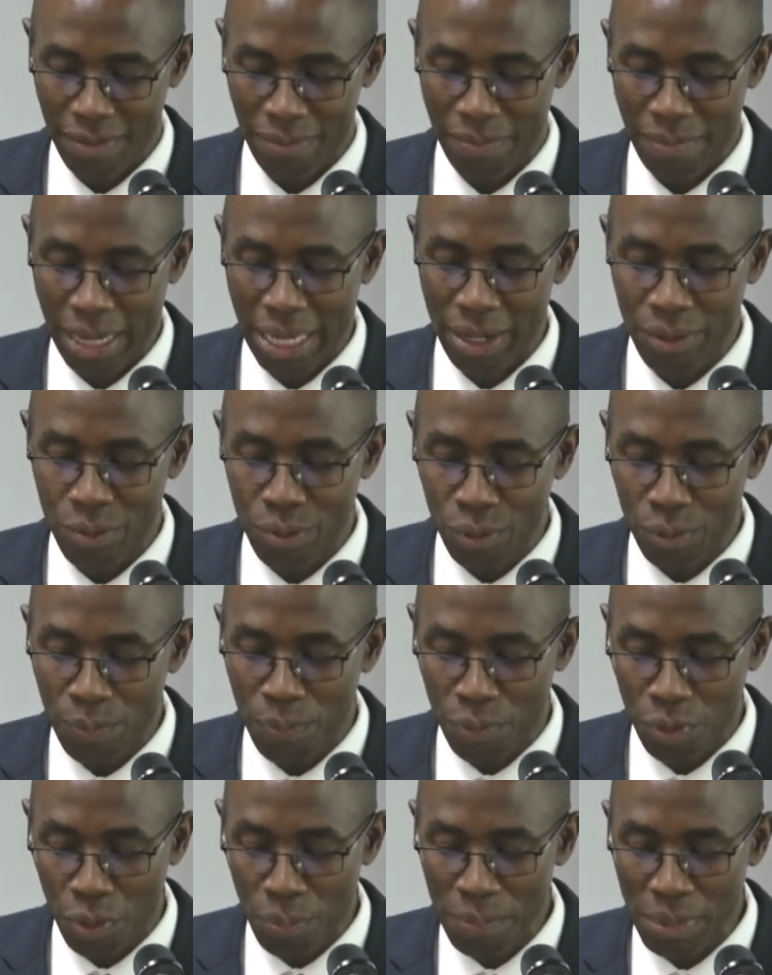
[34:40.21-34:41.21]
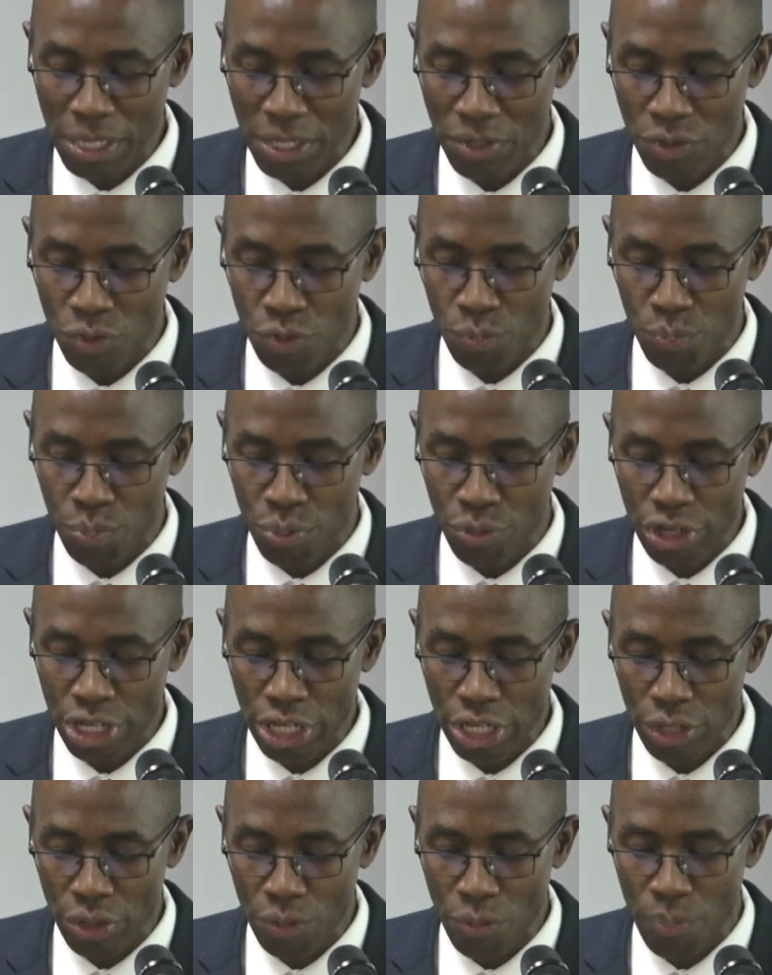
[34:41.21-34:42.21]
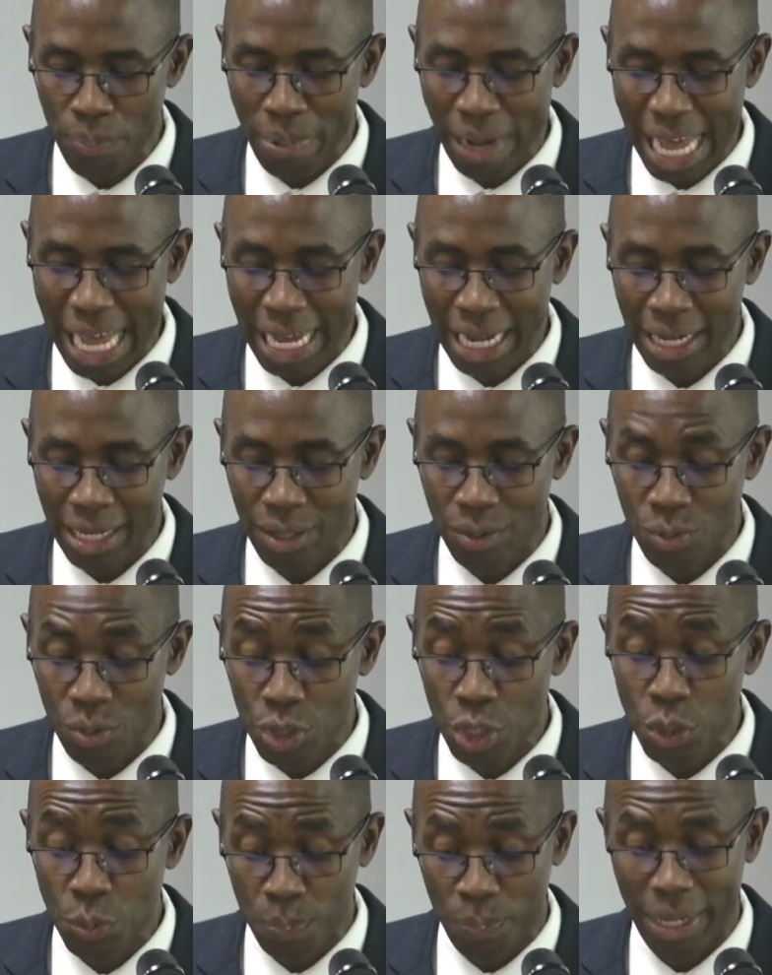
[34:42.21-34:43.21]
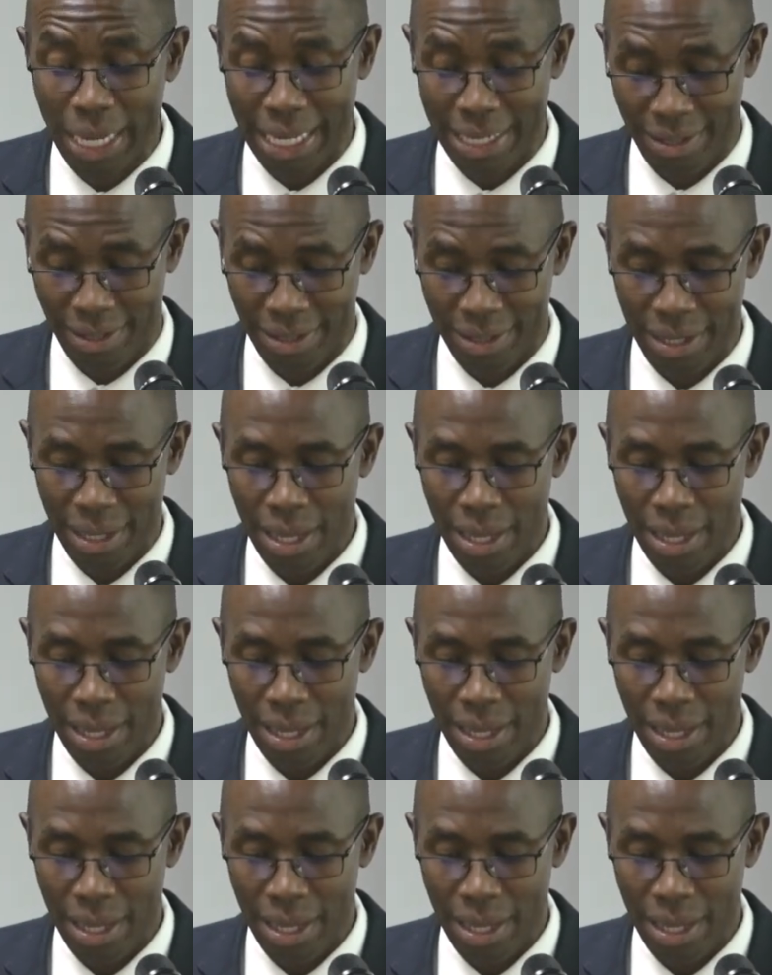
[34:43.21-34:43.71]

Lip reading: my good promise to bring you back to this place.